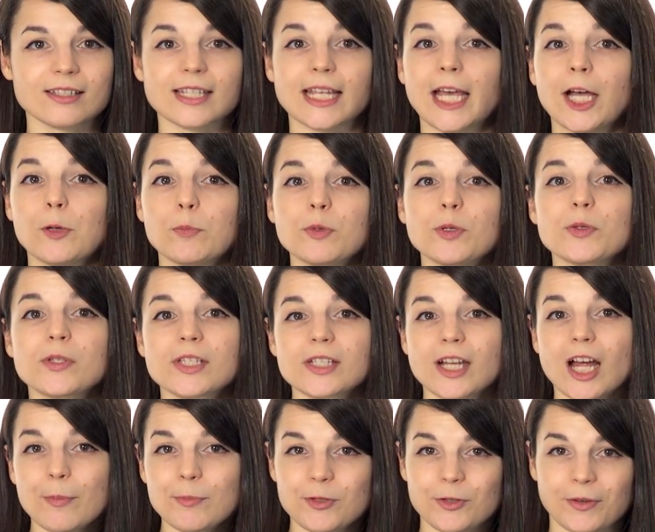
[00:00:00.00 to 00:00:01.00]
to help you
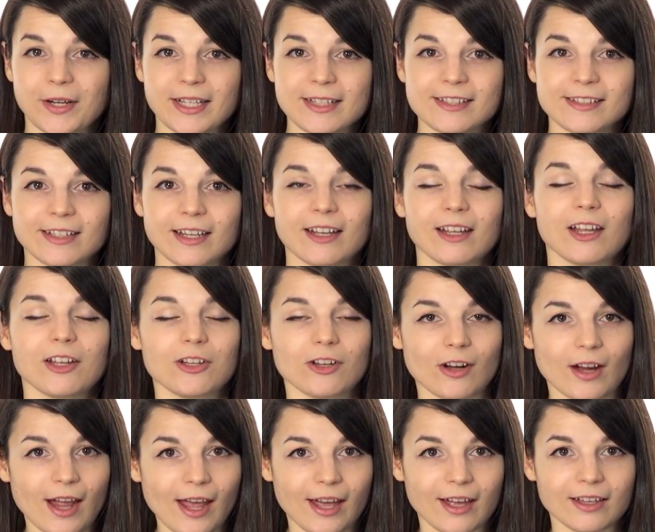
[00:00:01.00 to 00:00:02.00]
stop translating in your
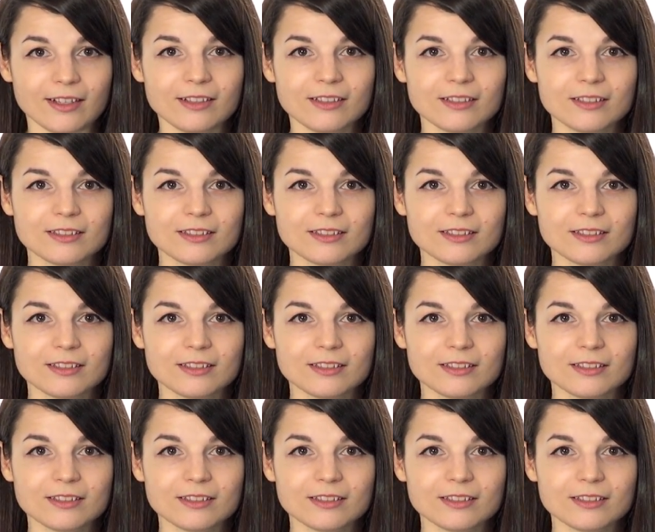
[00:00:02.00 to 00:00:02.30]
head